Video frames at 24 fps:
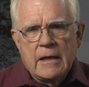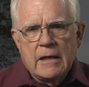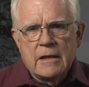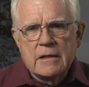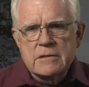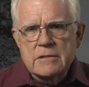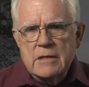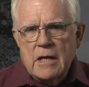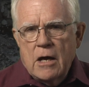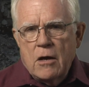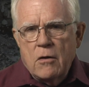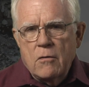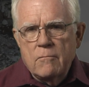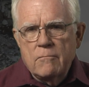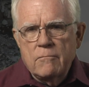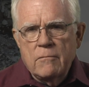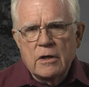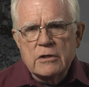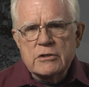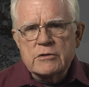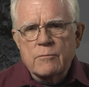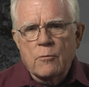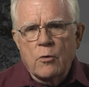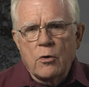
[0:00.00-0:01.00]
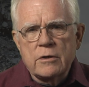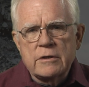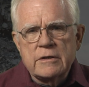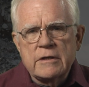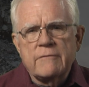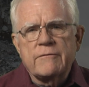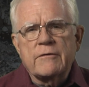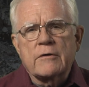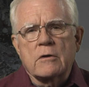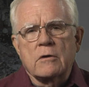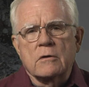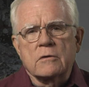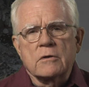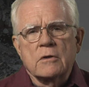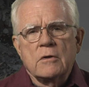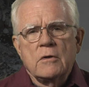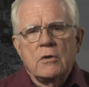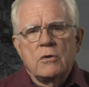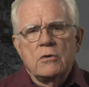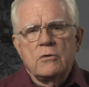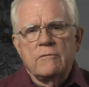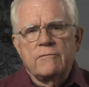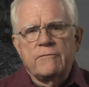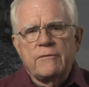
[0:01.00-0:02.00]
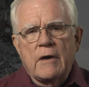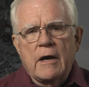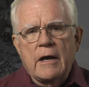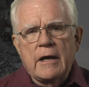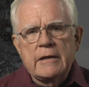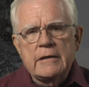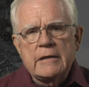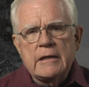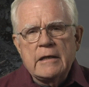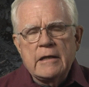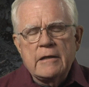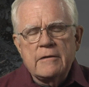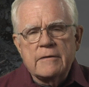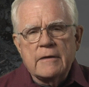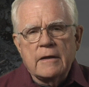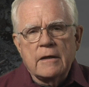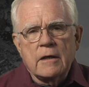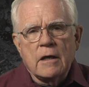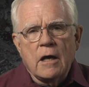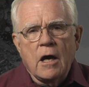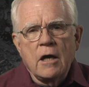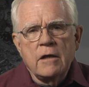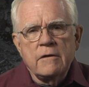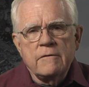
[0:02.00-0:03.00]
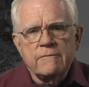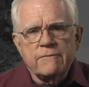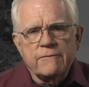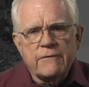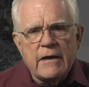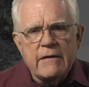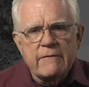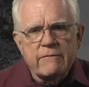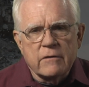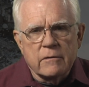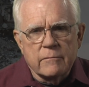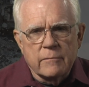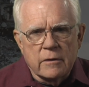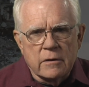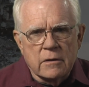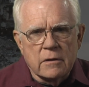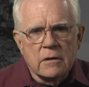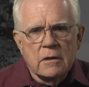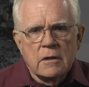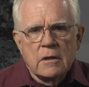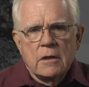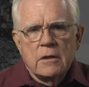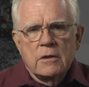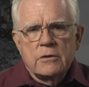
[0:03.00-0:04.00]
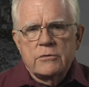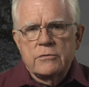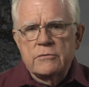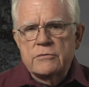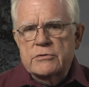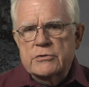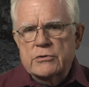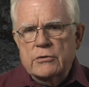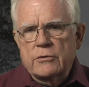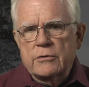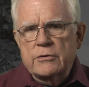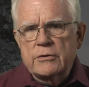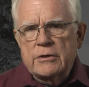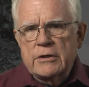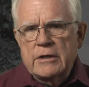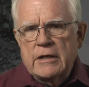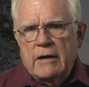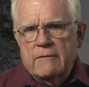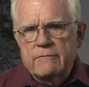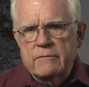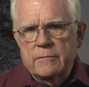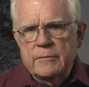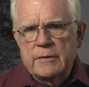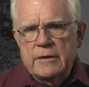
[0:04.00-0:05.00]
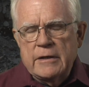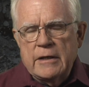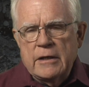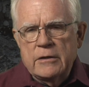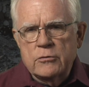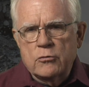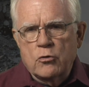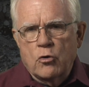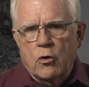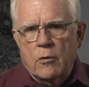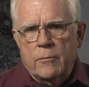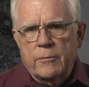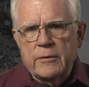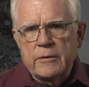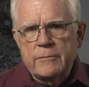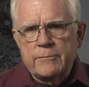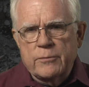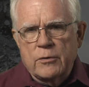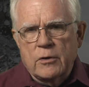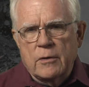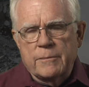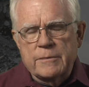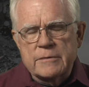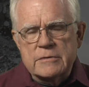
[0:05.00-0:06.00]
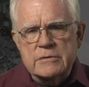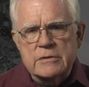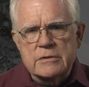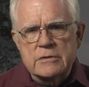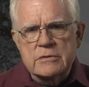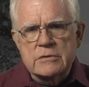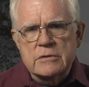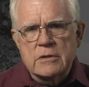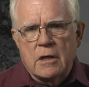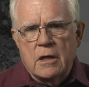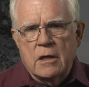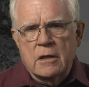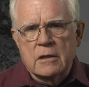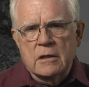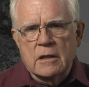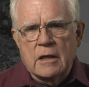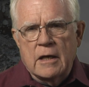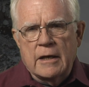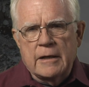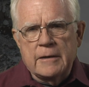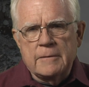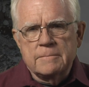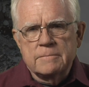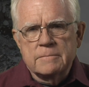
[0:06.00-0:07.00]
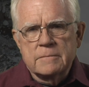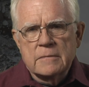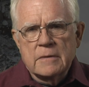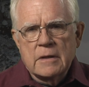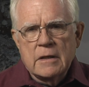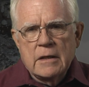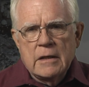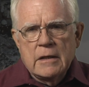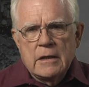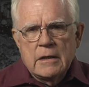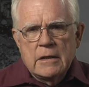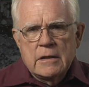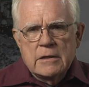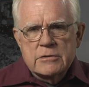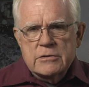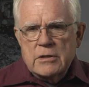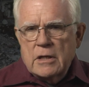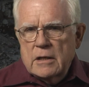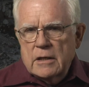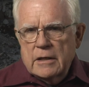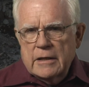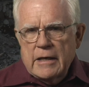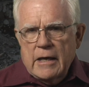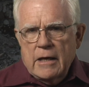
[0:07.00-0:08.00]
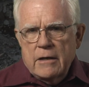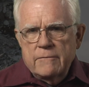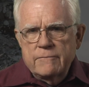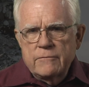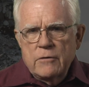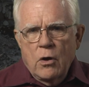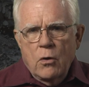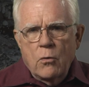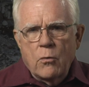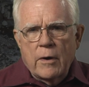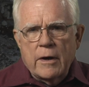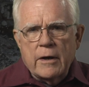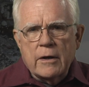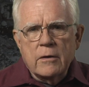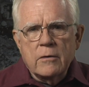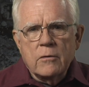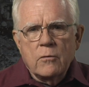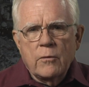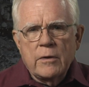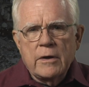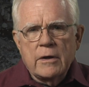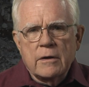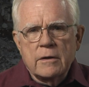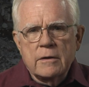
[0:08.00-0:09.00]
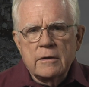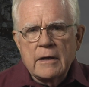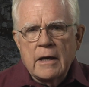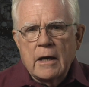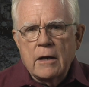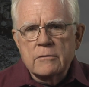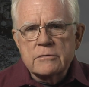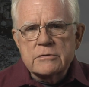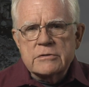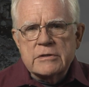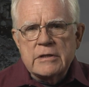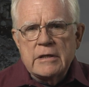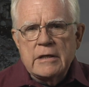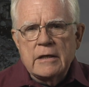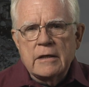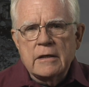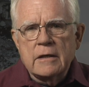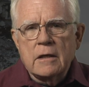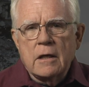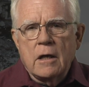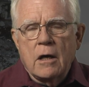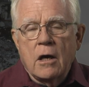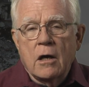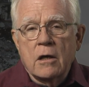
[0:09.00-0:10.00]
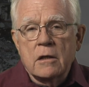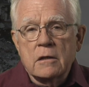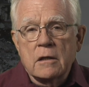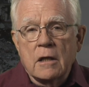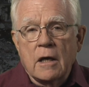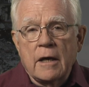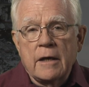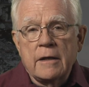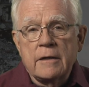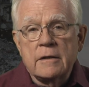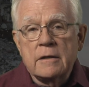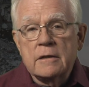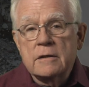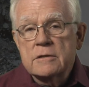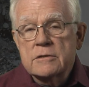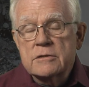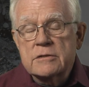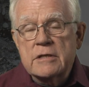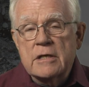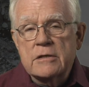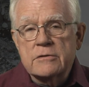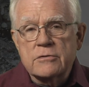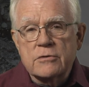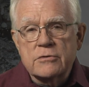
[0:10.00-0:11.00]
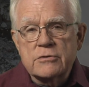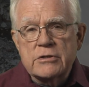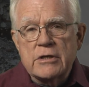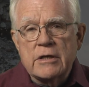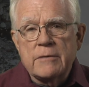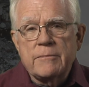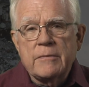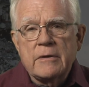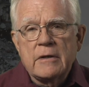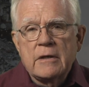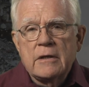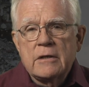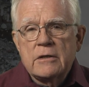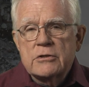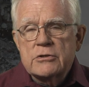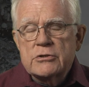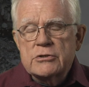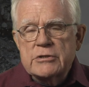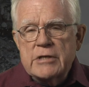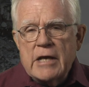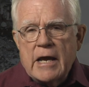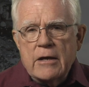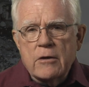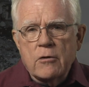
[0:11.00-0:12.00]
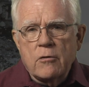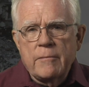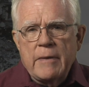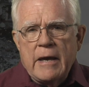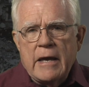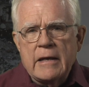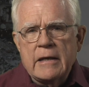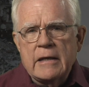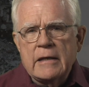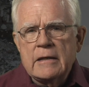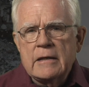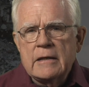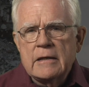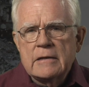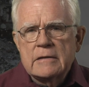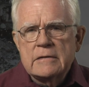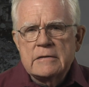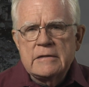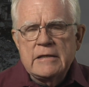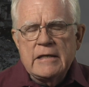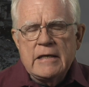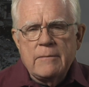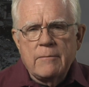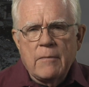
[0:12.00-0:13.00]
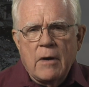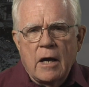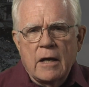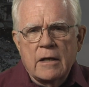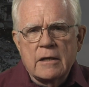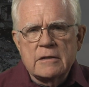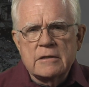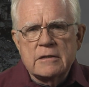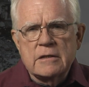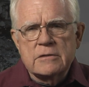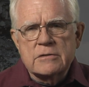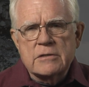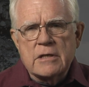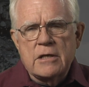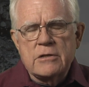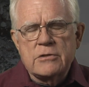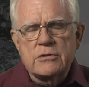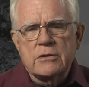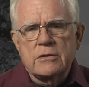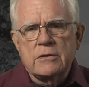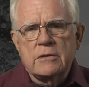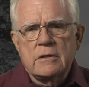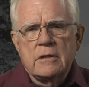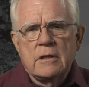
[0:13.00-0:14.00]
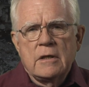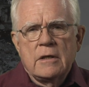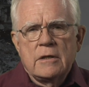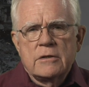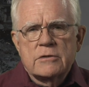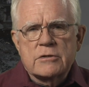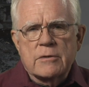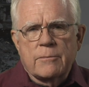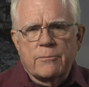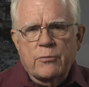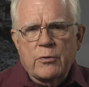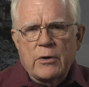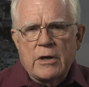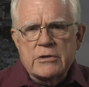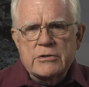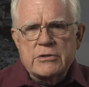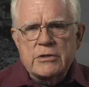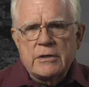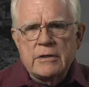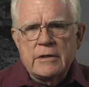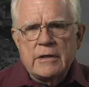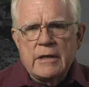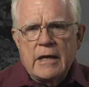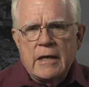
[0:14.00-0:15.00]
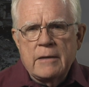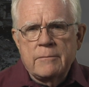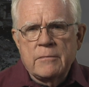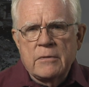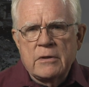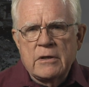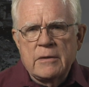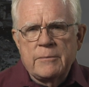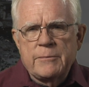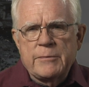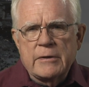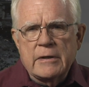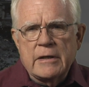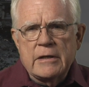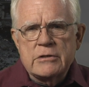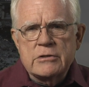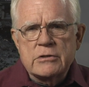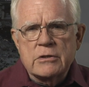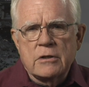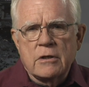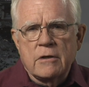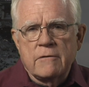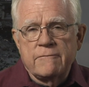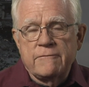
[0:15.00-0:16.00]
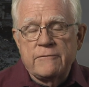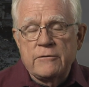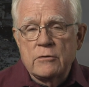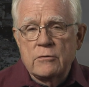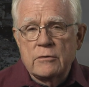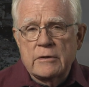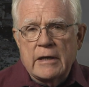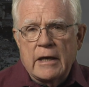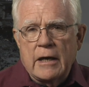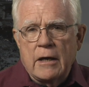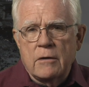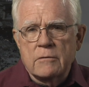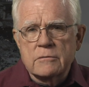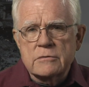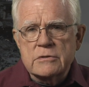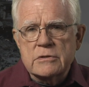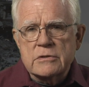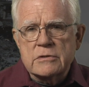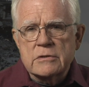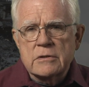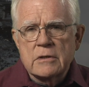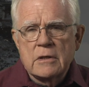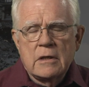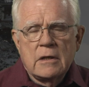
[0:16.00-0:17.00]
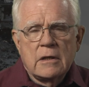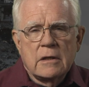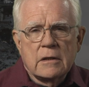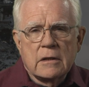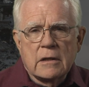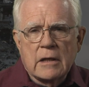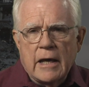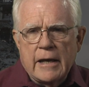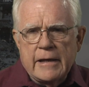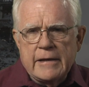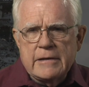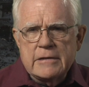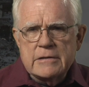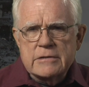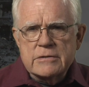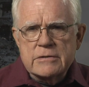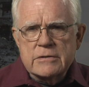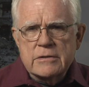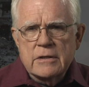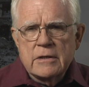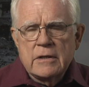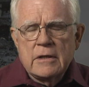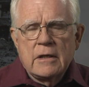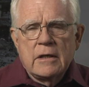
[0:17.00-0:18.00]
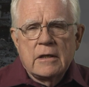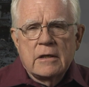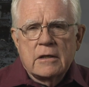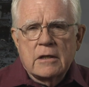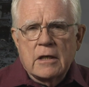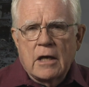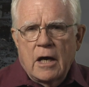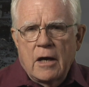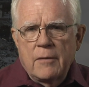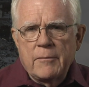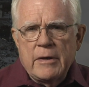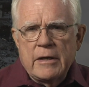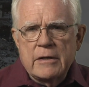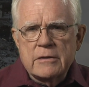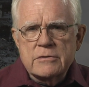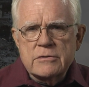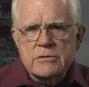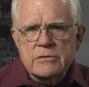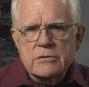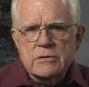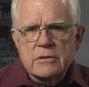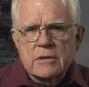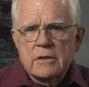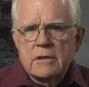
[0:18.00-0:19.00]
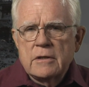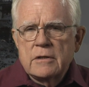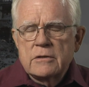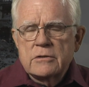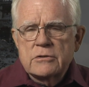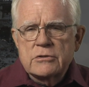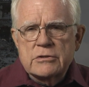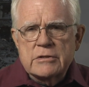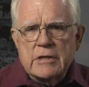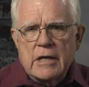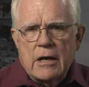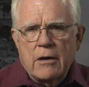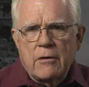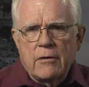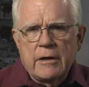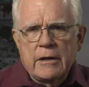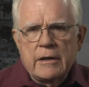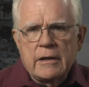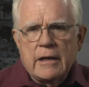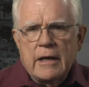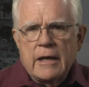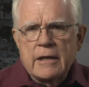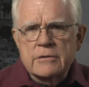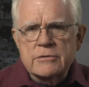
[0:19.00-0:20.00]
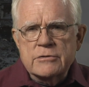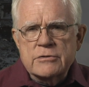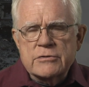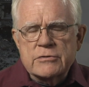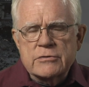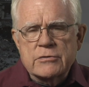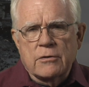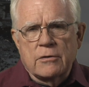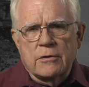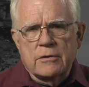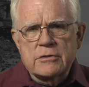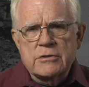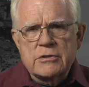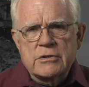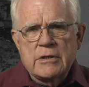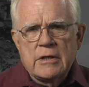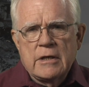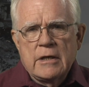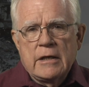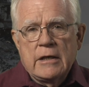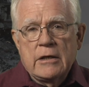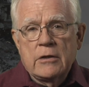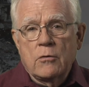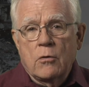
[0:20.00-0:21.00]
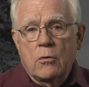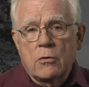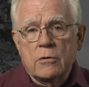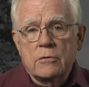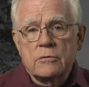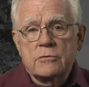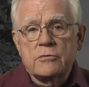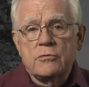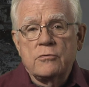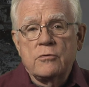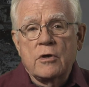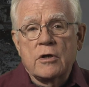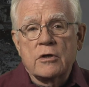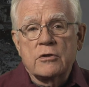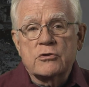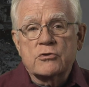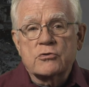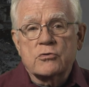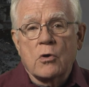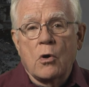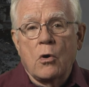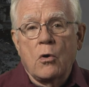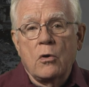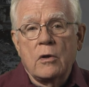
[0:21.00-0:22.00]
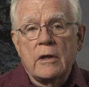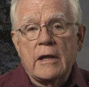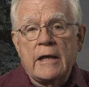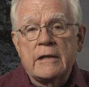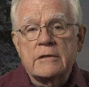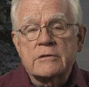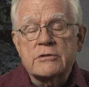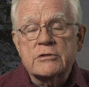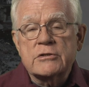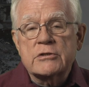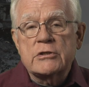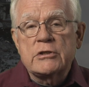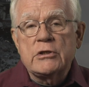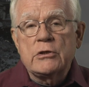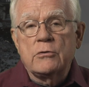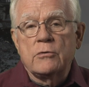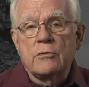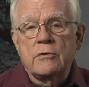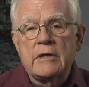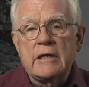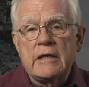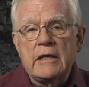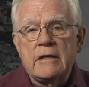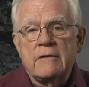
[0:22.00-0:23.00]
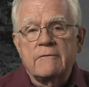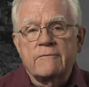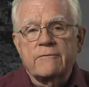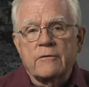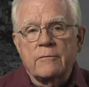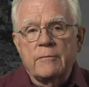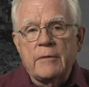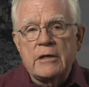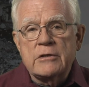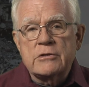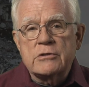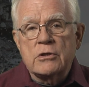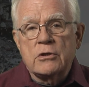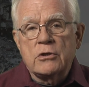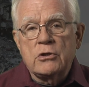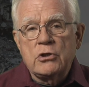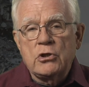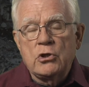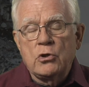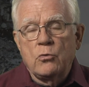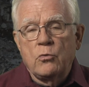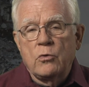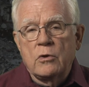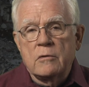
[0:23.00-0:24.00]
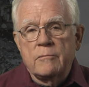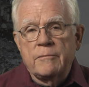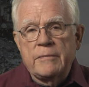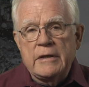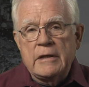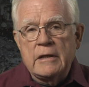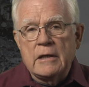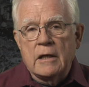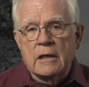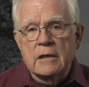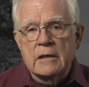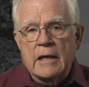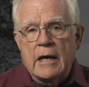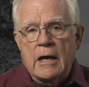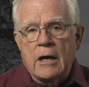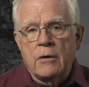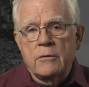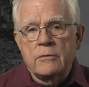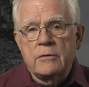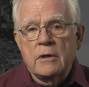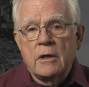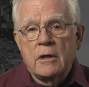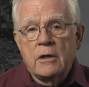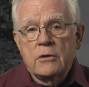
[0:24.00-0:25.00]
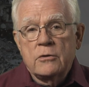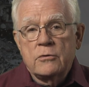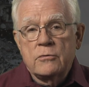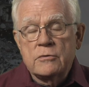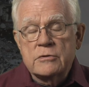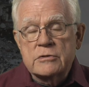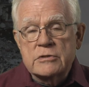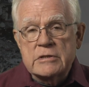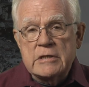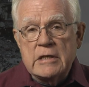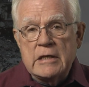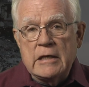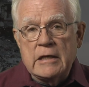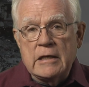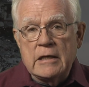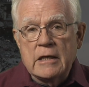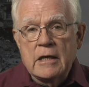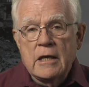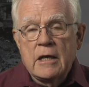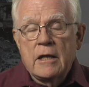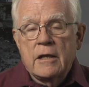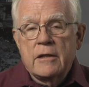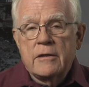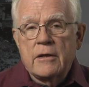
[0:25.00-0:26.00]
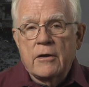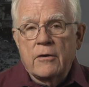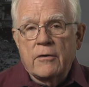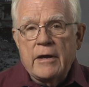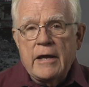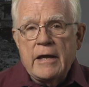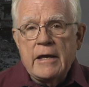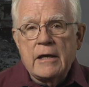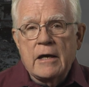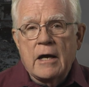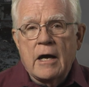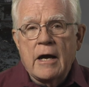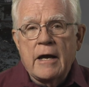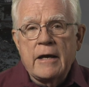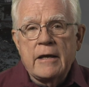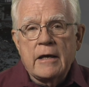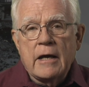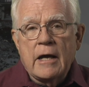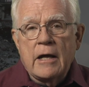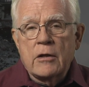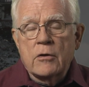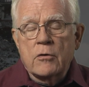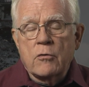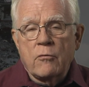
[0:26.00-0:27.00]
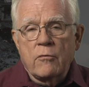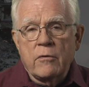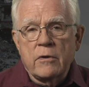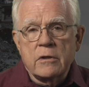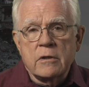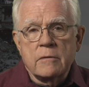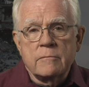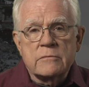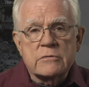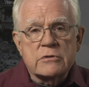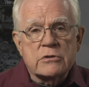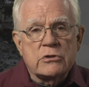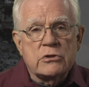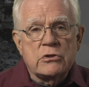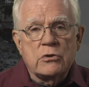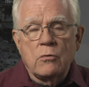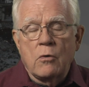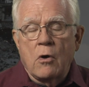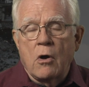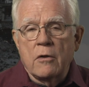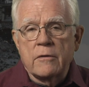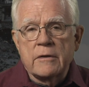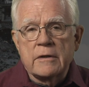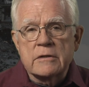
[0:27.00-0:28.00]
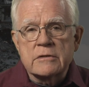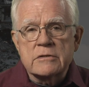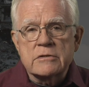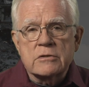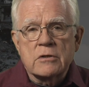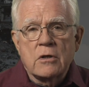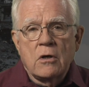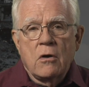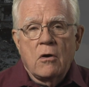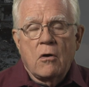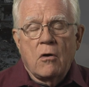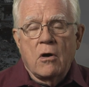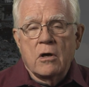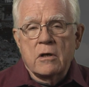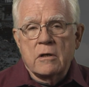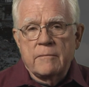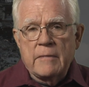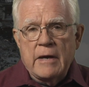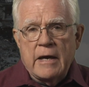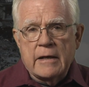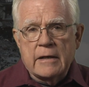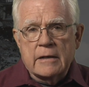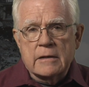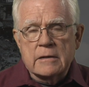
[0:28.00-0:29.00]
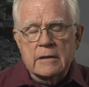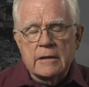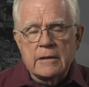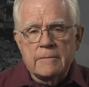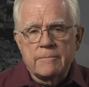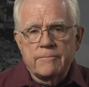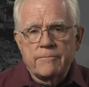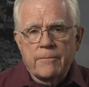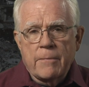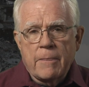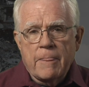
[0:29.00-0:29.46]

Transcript: It is now much more difficult to find anything unfavorable to certain government and corporate purposes online. Suddenly, out of nowhere, we are now seeing online censorship, shadow banning, demonetization, suppression and manipulation of view counts, likes, comments, sharing, and search in order to control and skew the information you will be allowed to see. Their AI algorithms do all this automatically.